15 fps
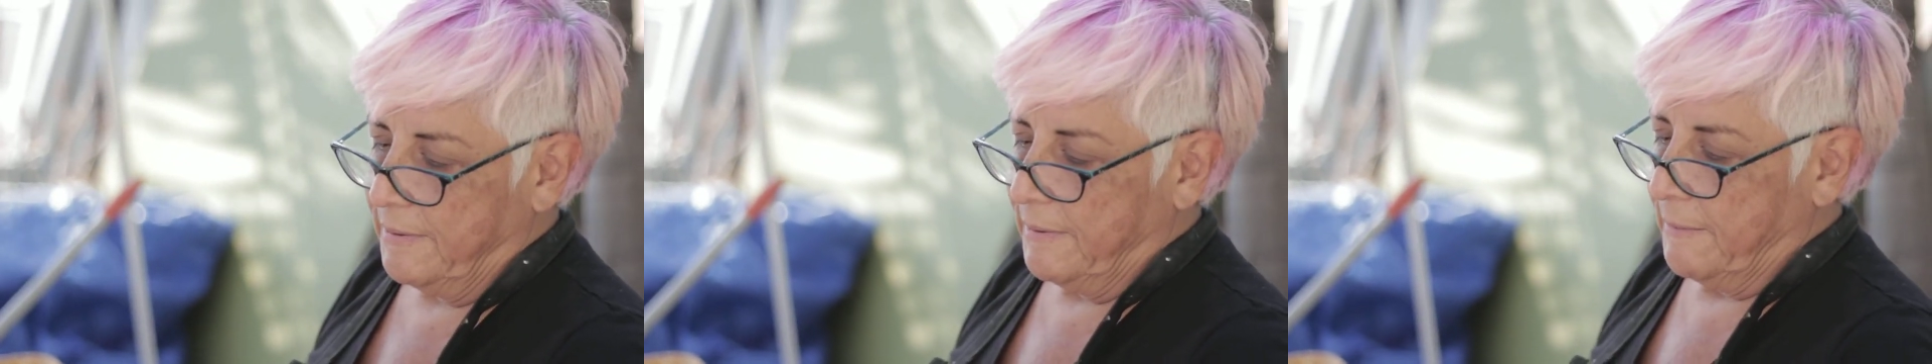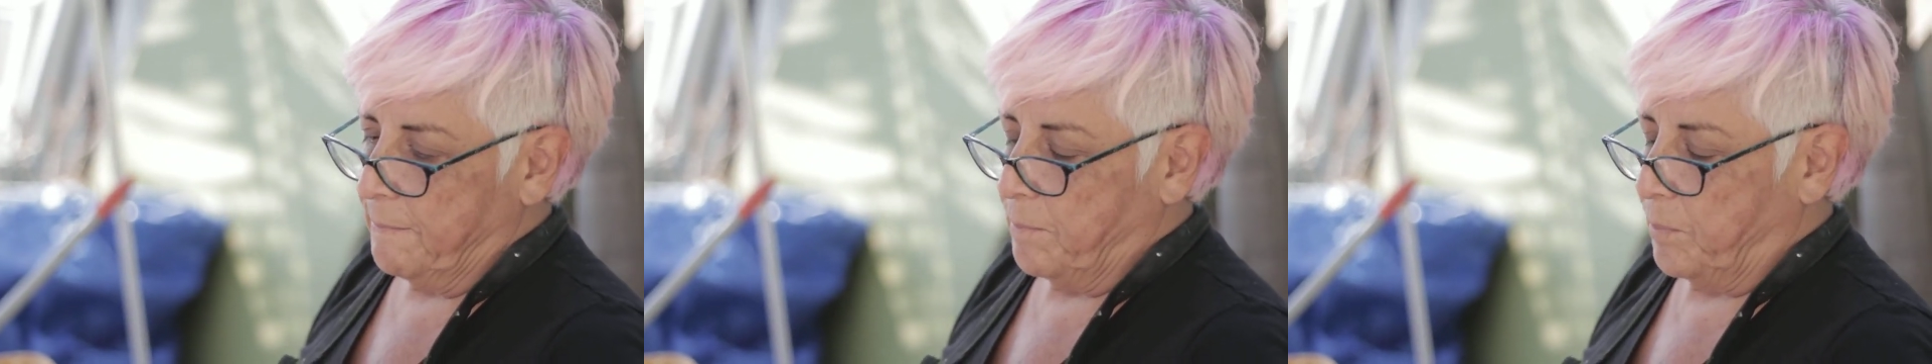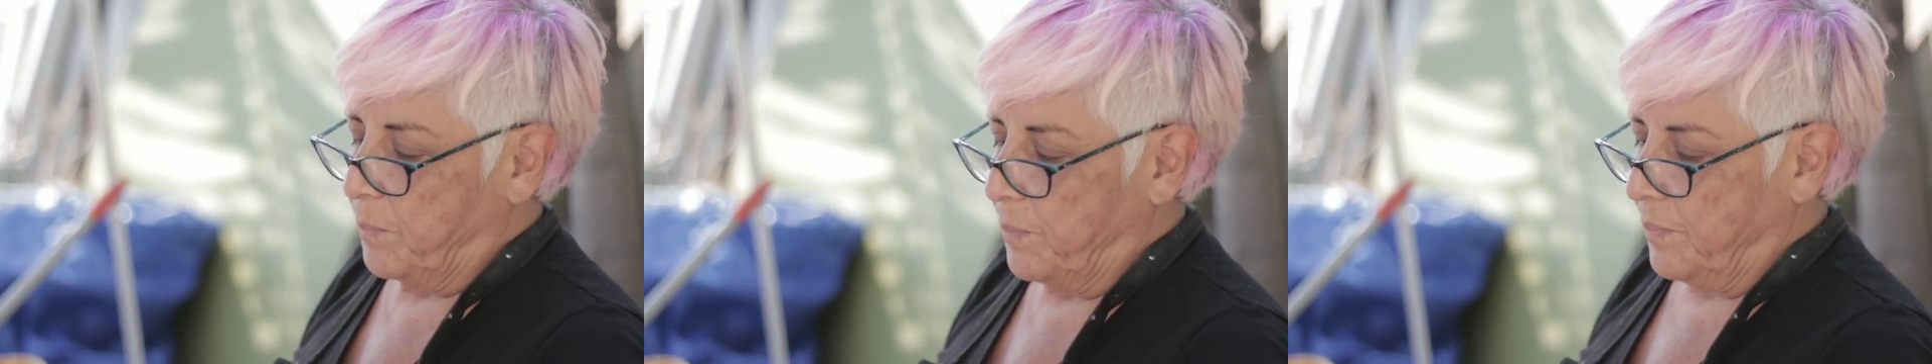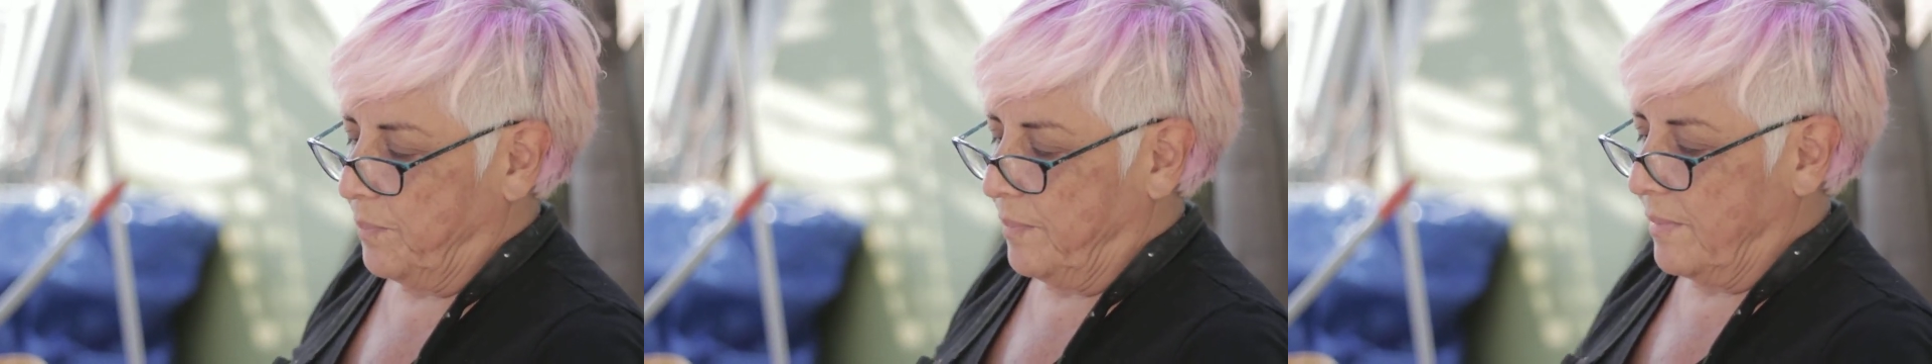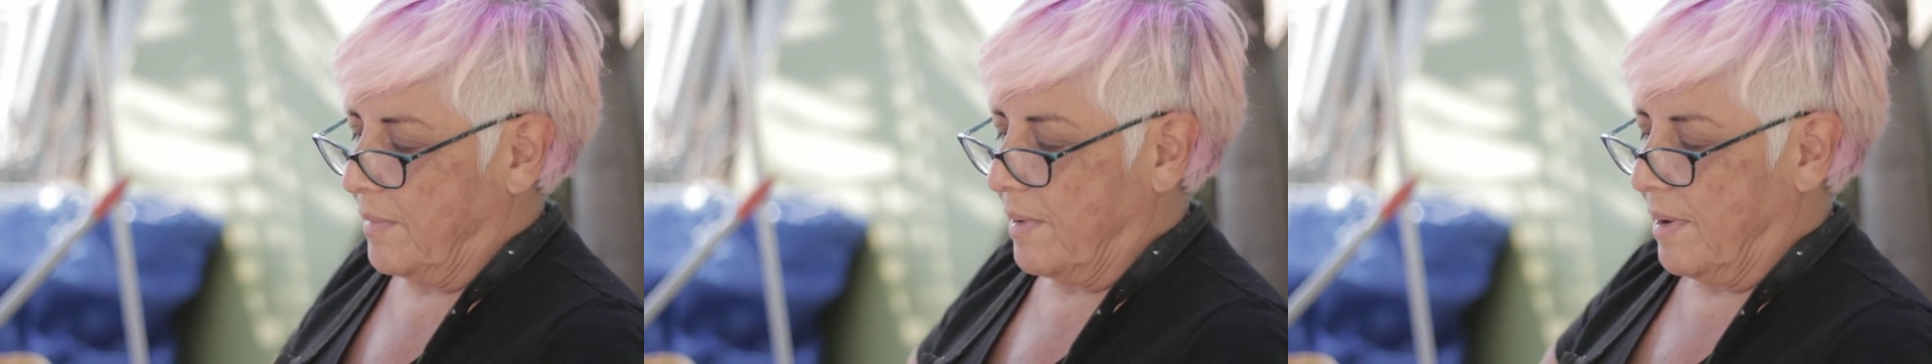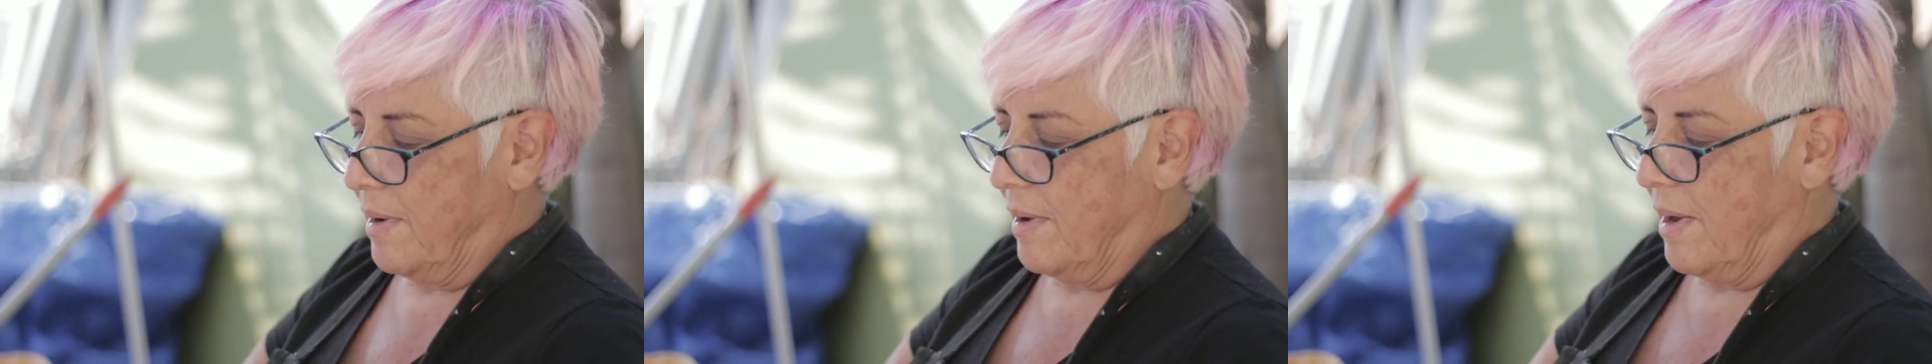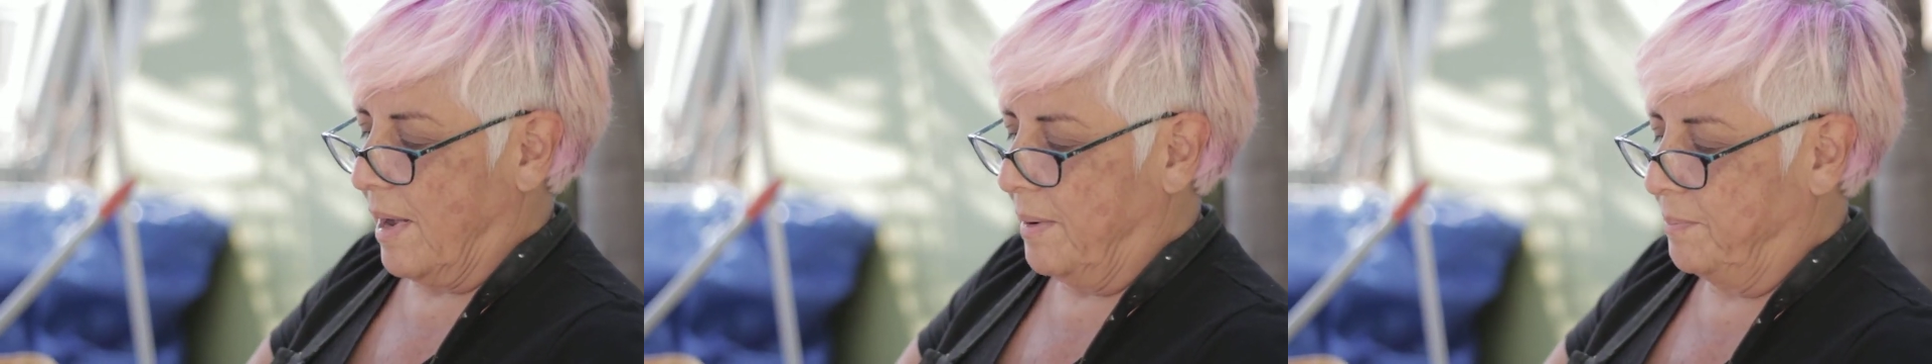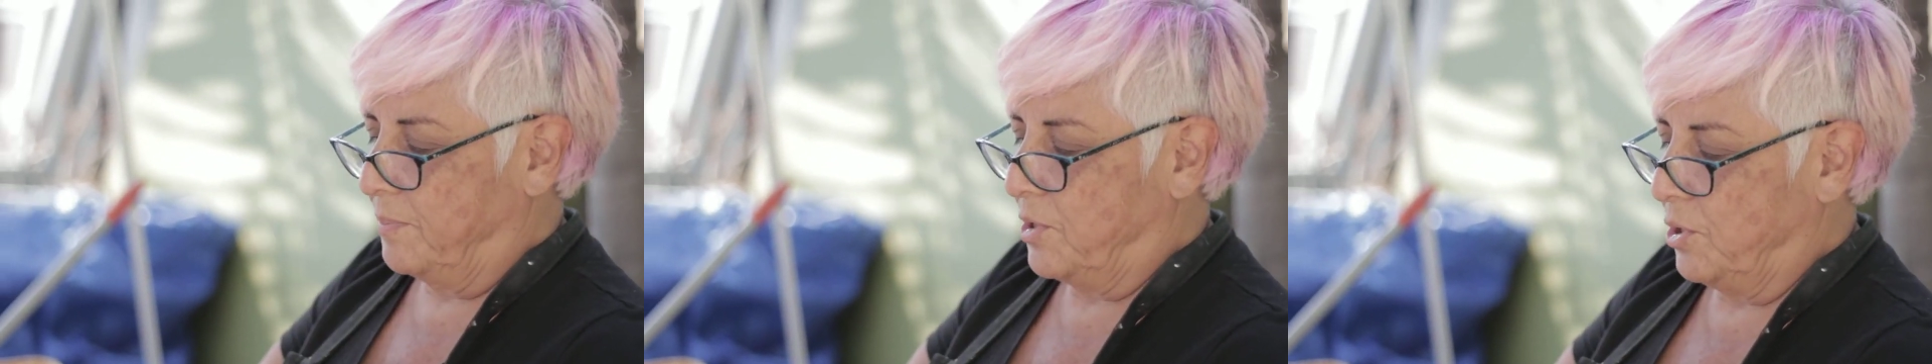-hmm.
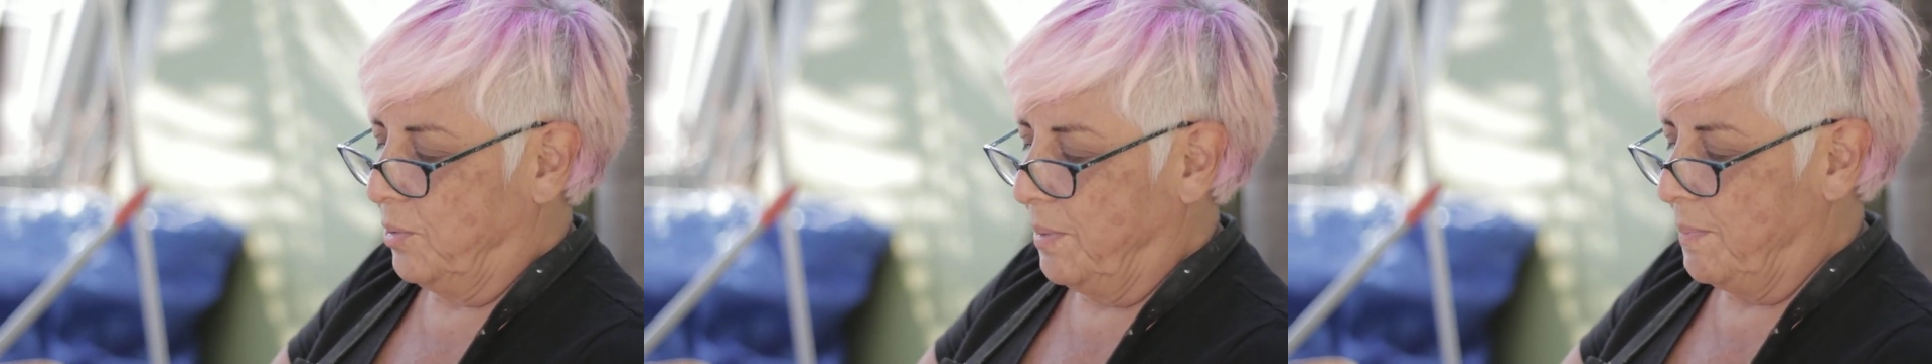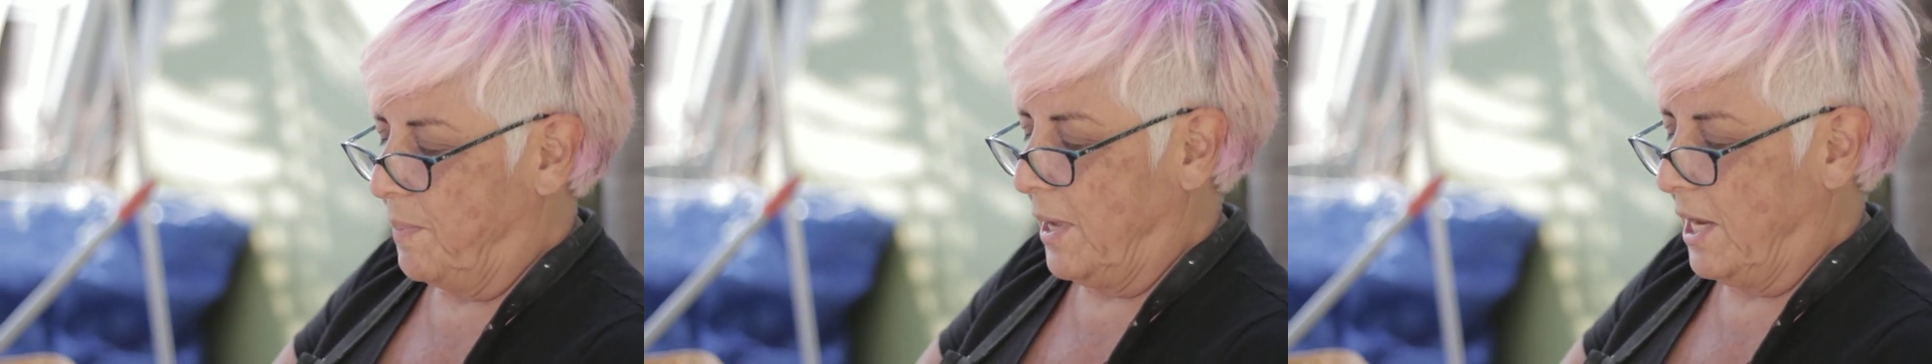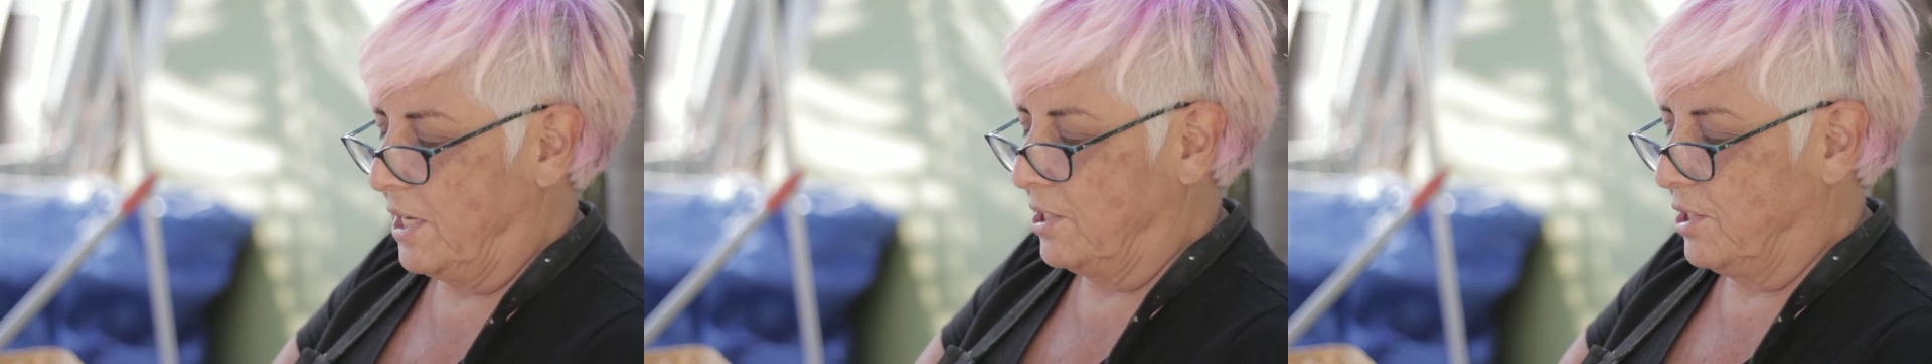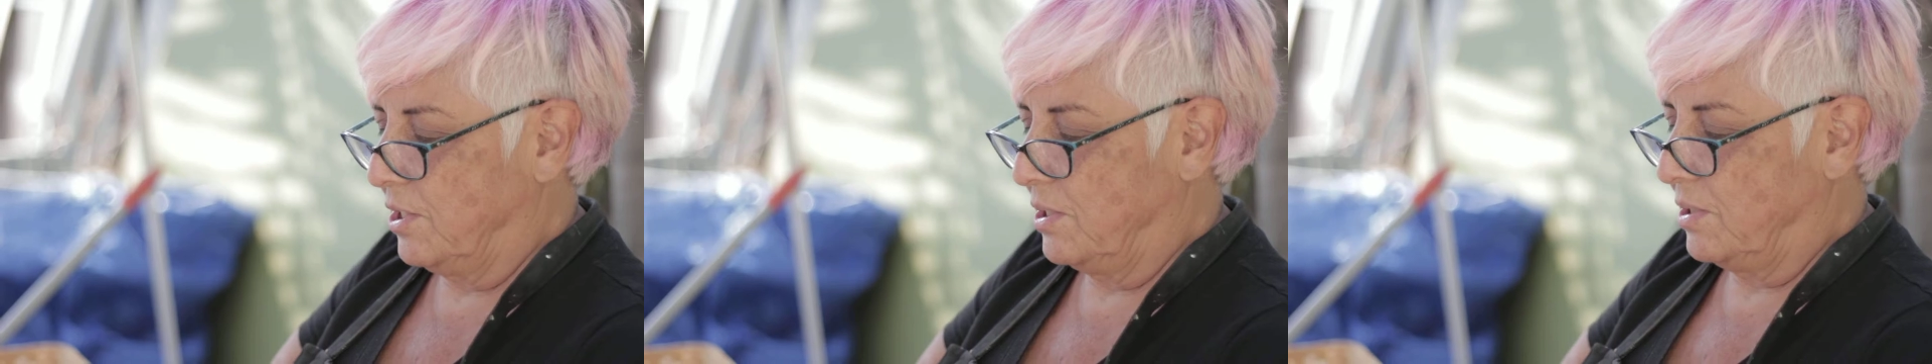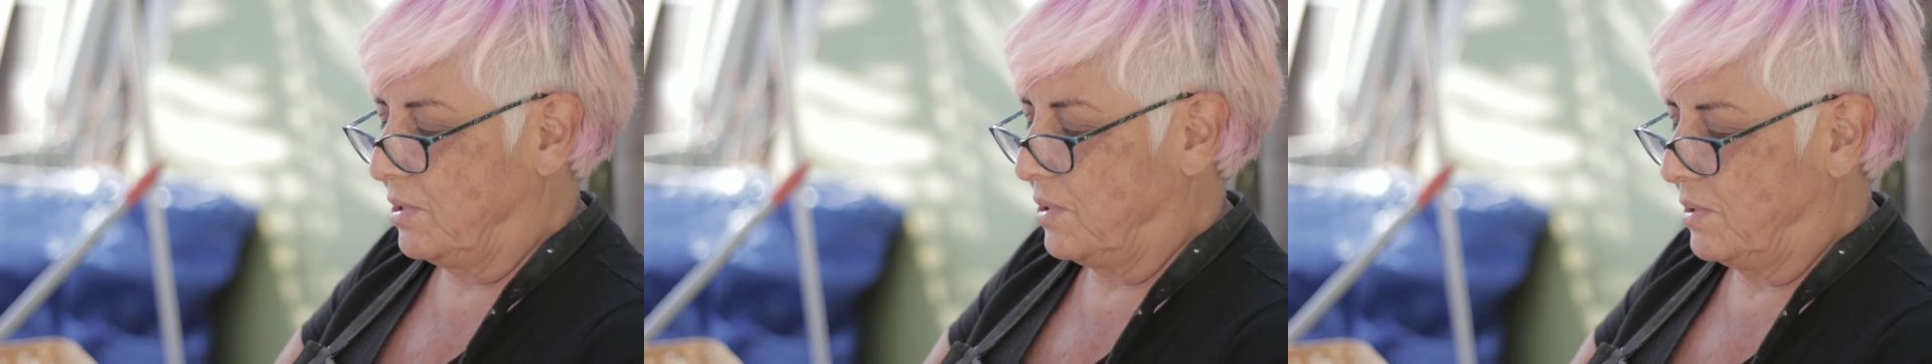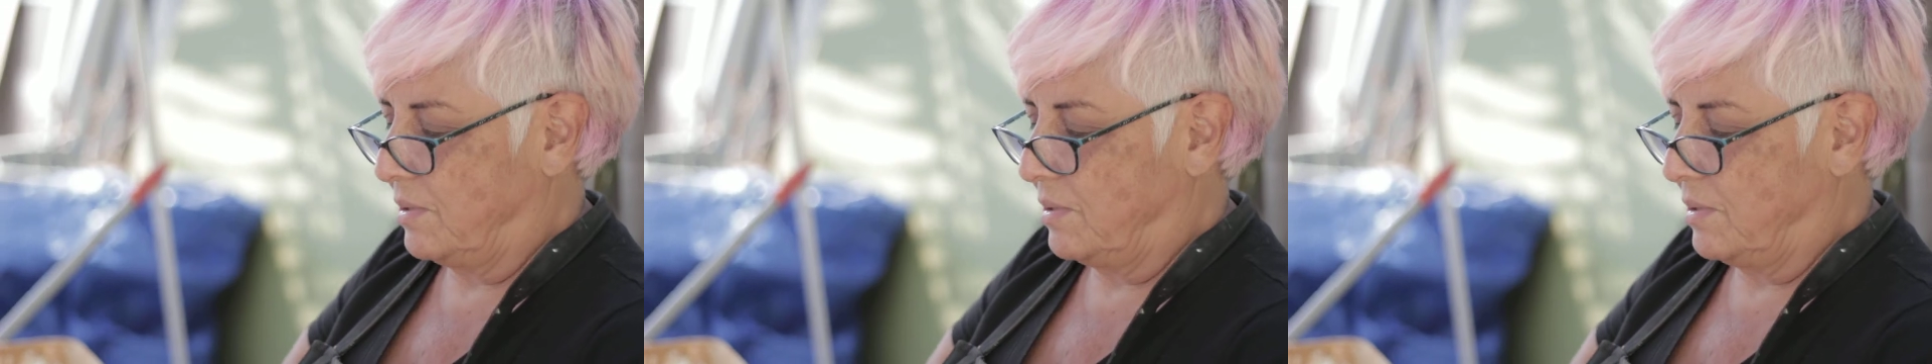I'm too impatient